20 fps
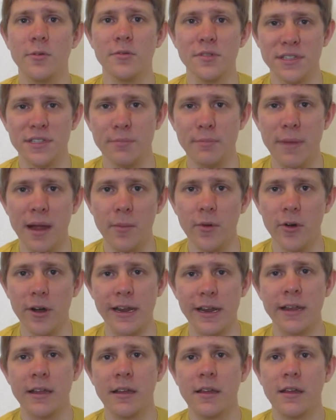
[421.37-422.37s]
was a
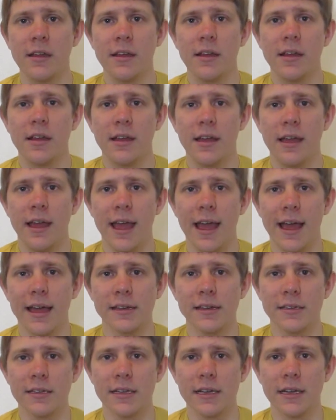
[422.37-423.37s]
memory.
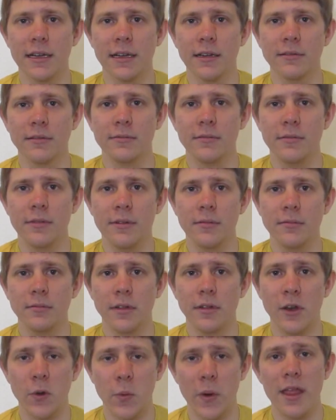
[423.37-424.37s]
And
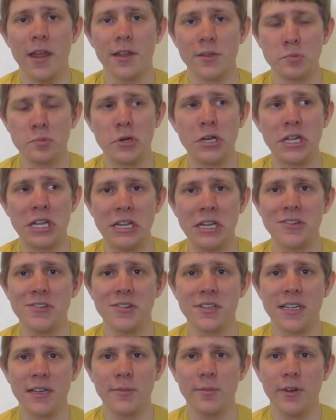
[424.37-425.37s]
in a way that's pretty
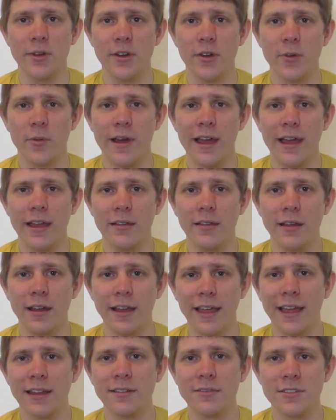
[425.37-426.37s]
interesting, but in a way,
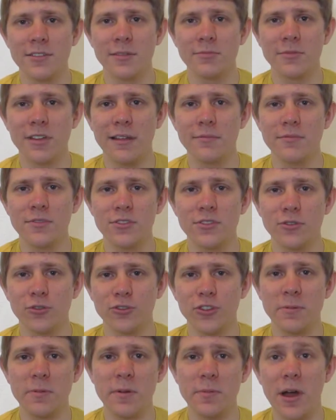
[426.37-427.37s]
again, sometimes she'll
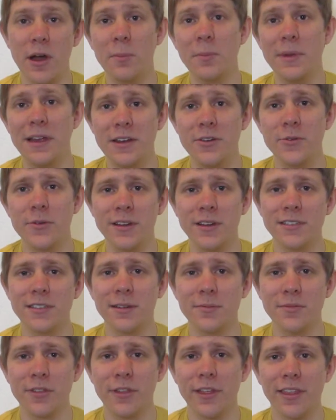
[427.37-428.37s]
dream about me doing
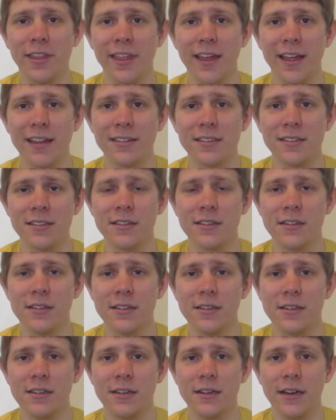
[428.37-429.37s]
something that
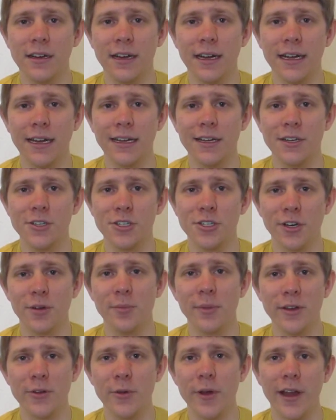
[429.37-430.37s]
I
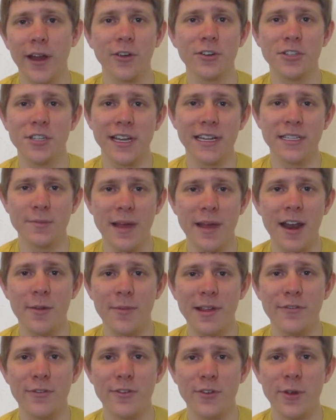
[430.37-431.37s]
shouldn't be doing, or she gets mad at
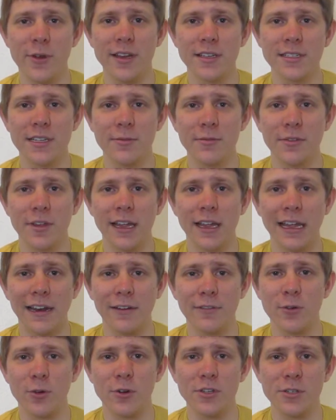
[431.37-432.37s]
me for doing something, and
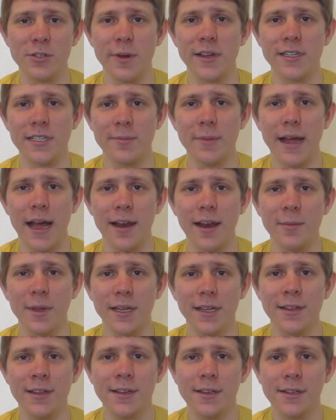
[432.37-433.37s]
of course she wakes up mad at me.